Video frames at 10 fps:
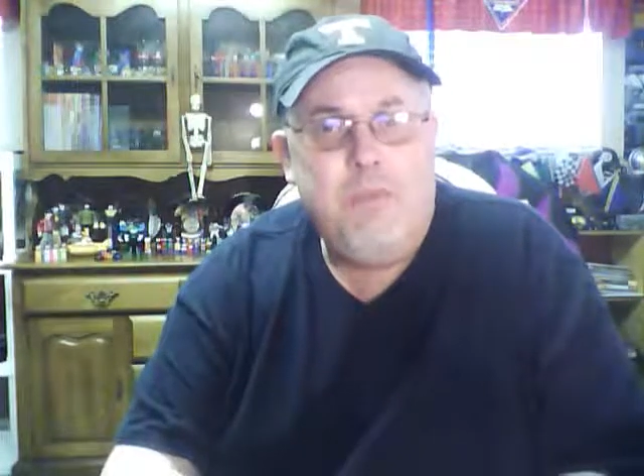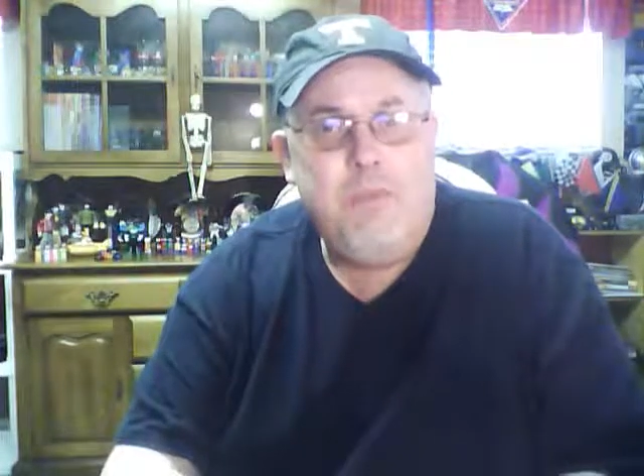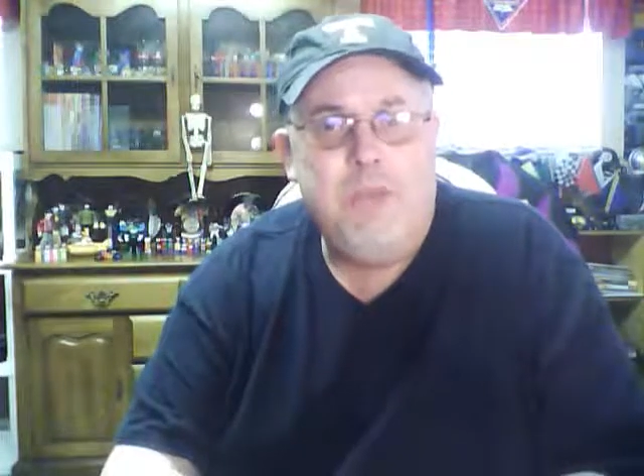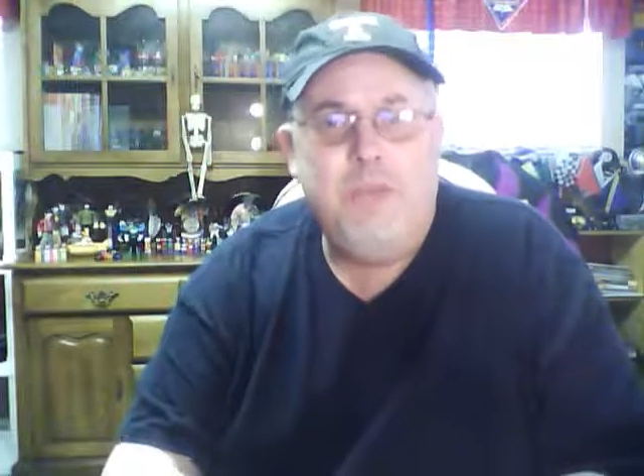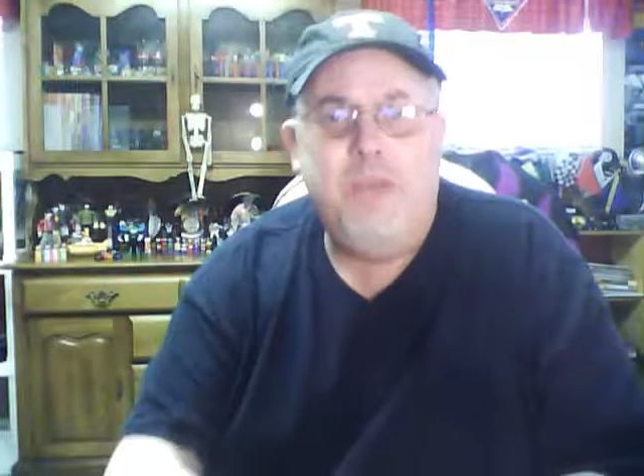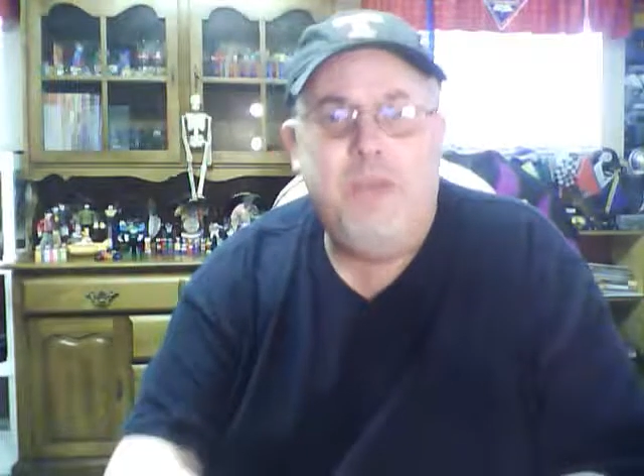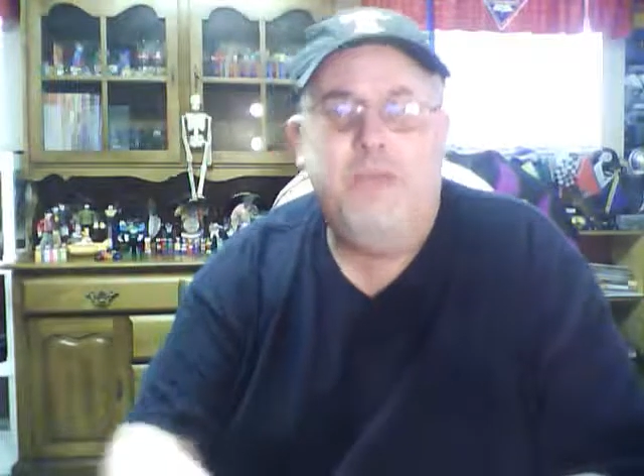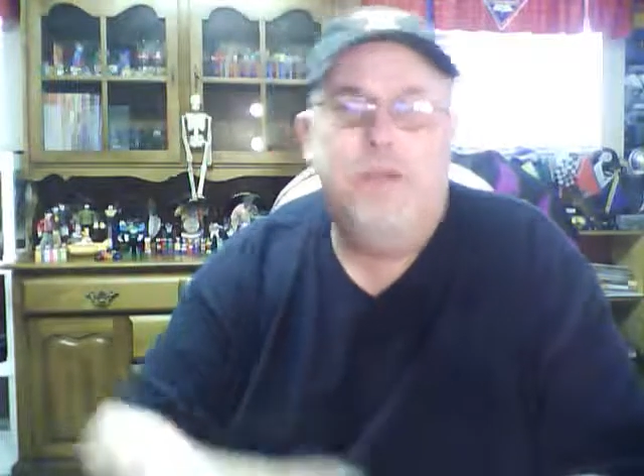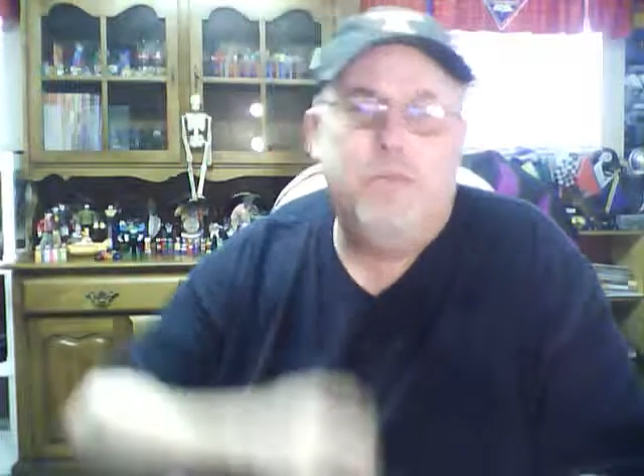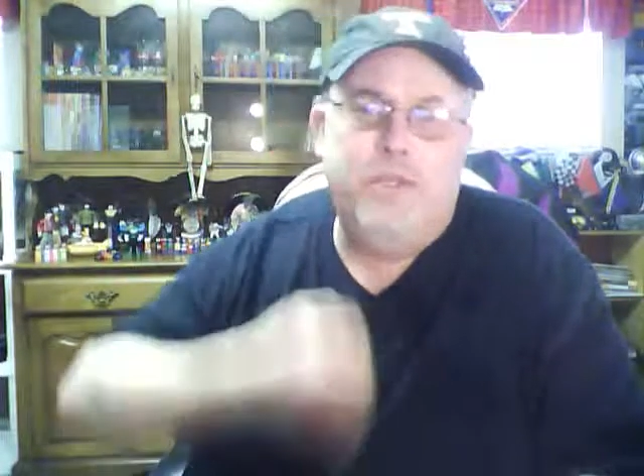be
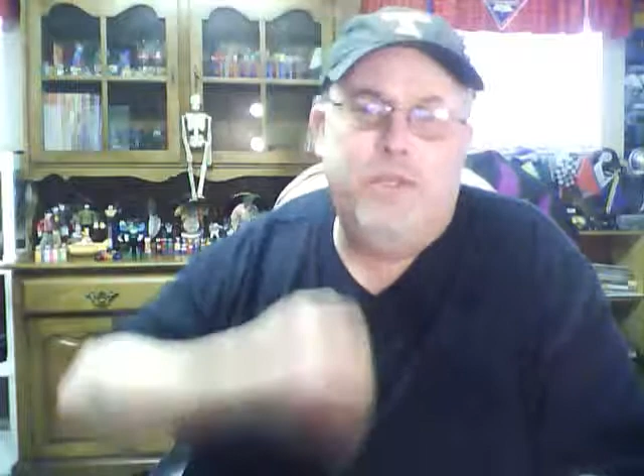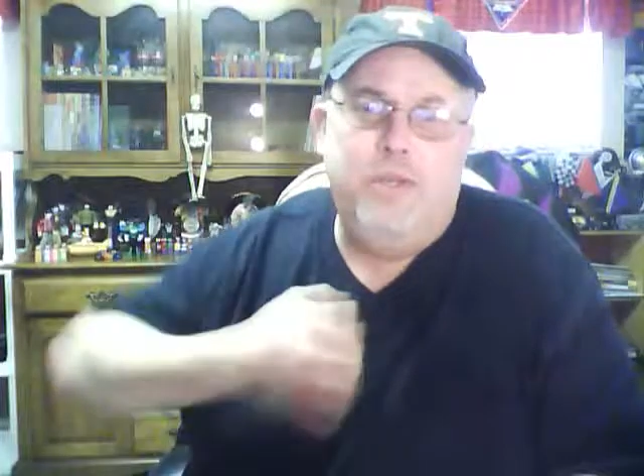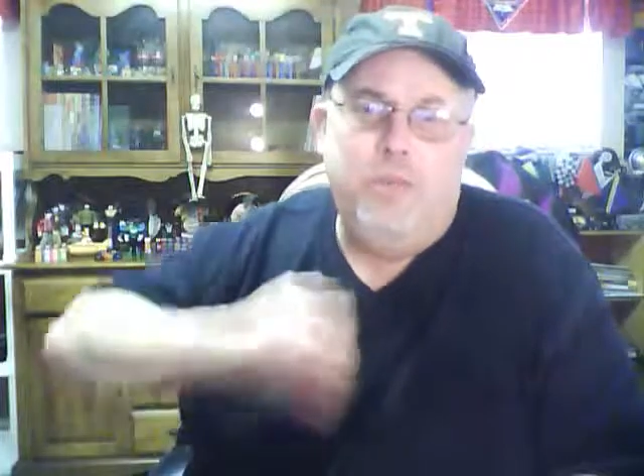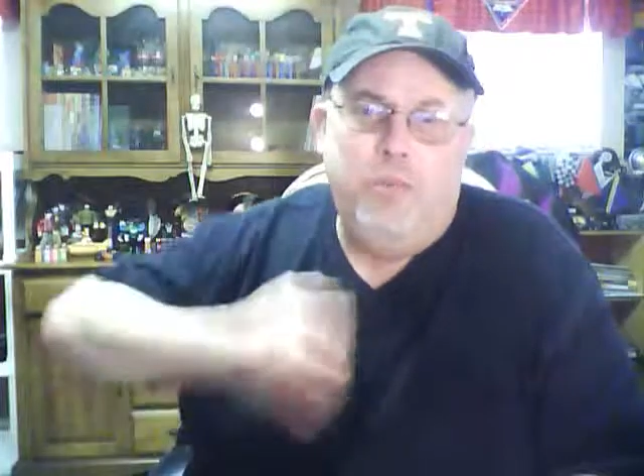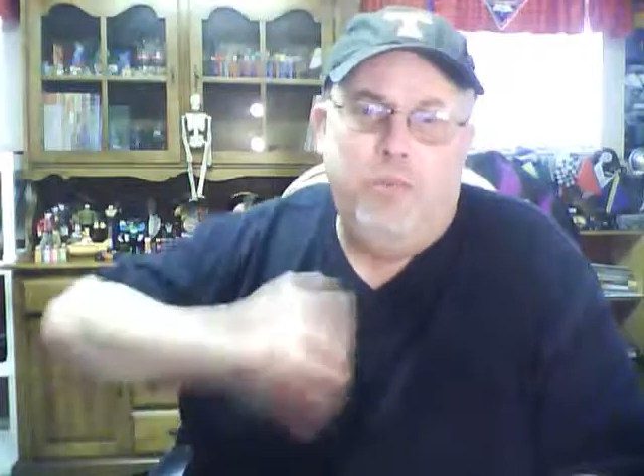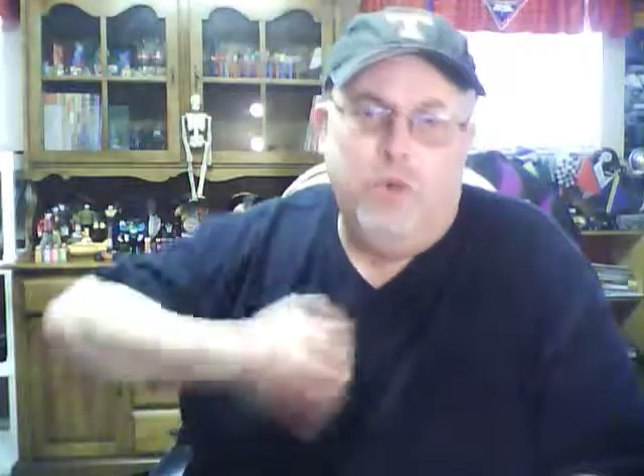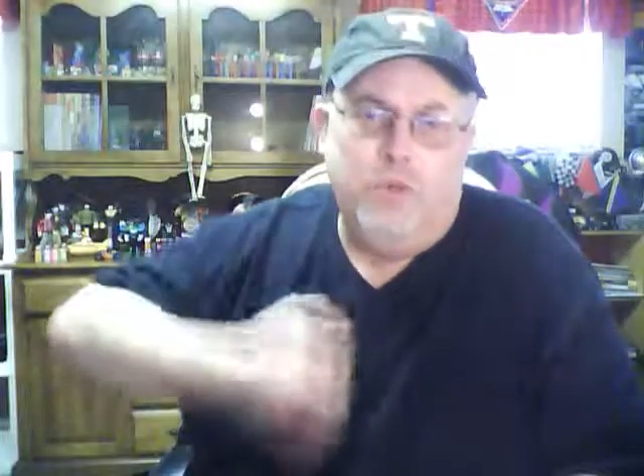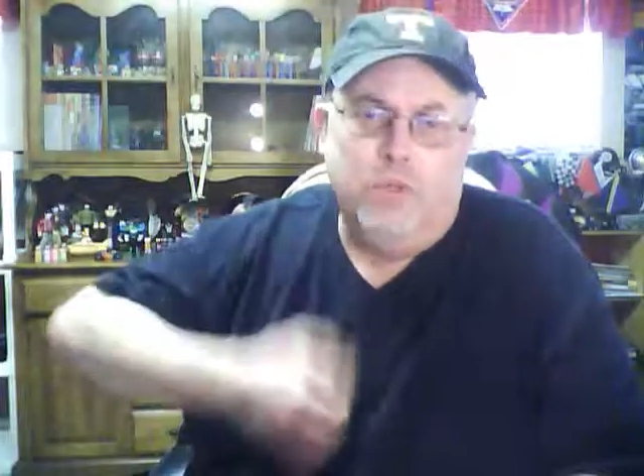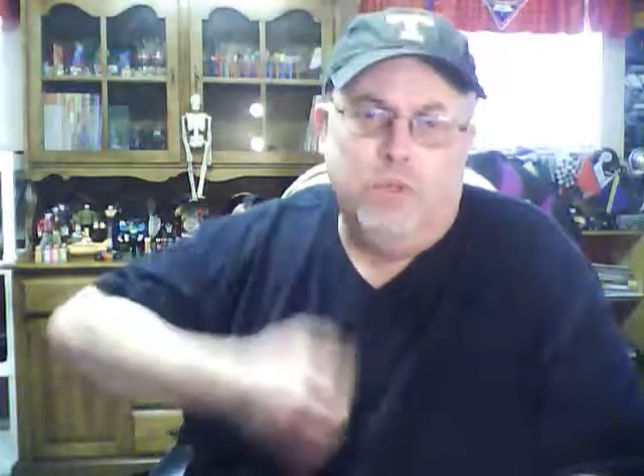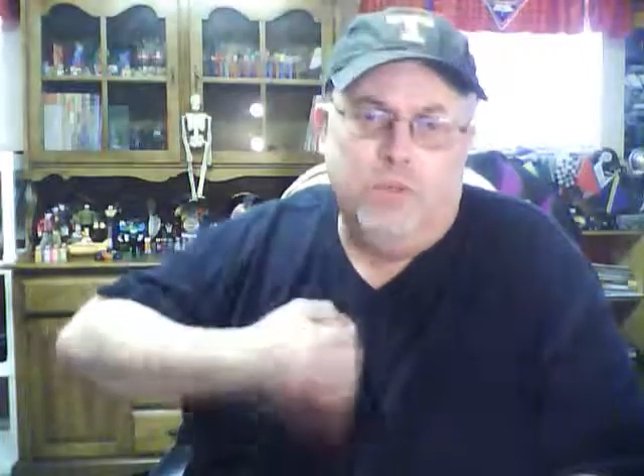amazed how much it
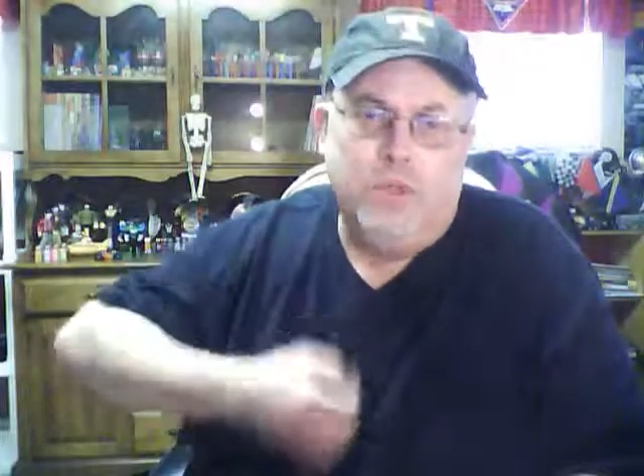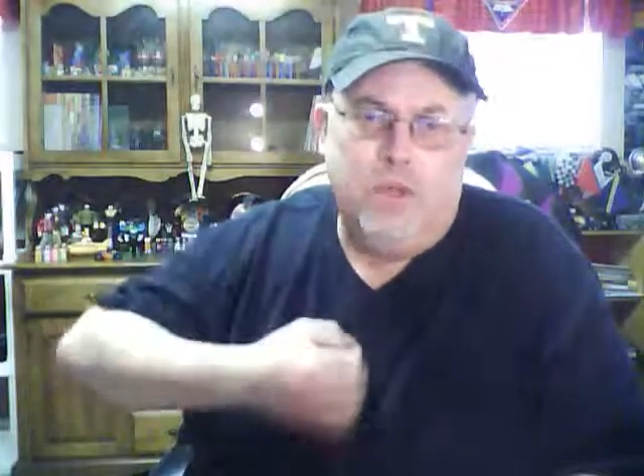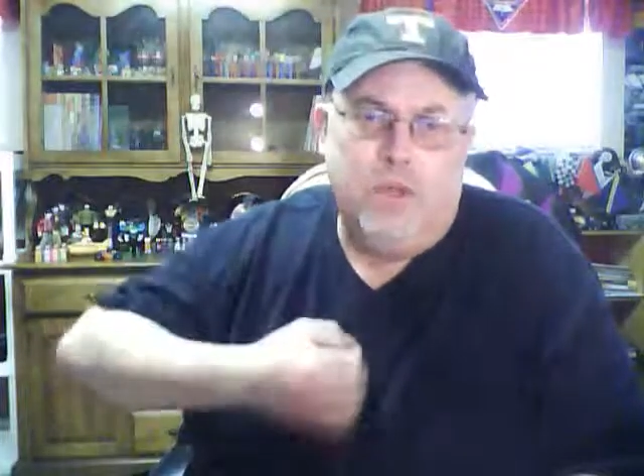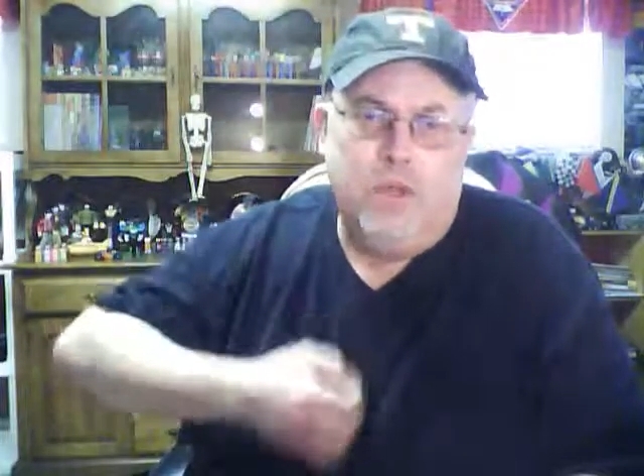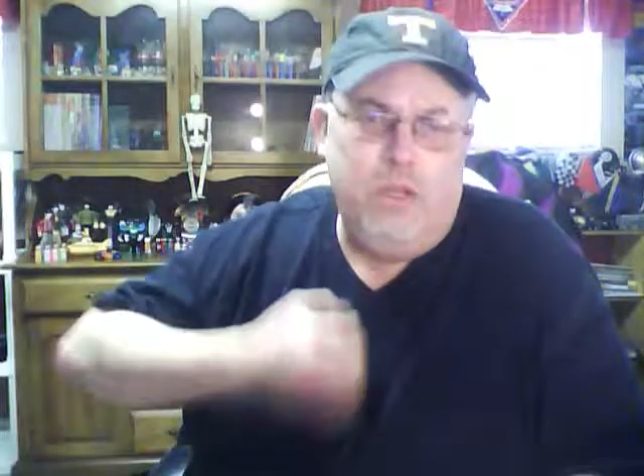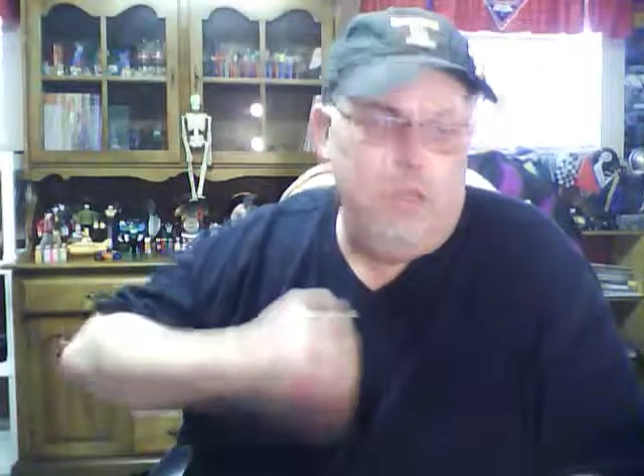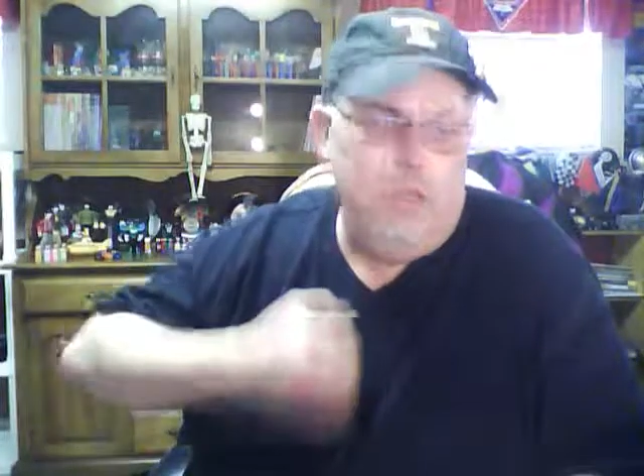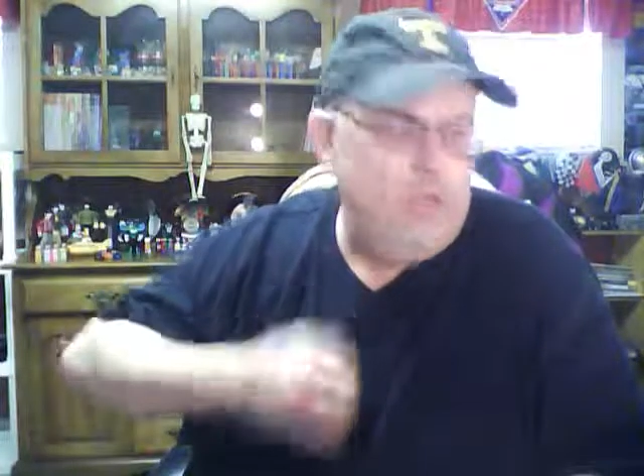pulls on